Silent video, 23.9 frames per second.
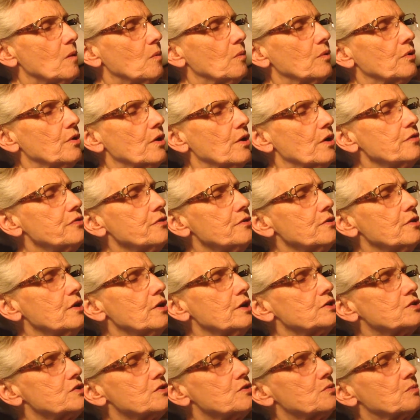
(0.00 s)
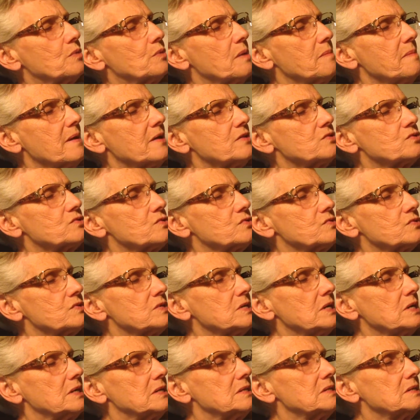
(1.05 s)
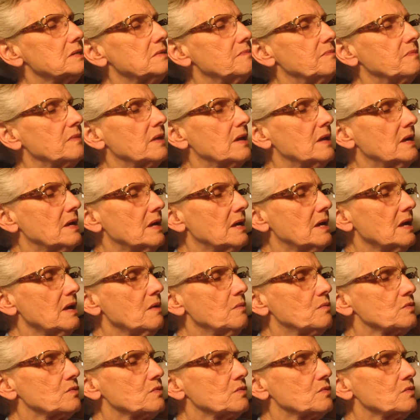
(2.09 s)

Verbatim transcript: When Arthur got to the ringmaster's tent, he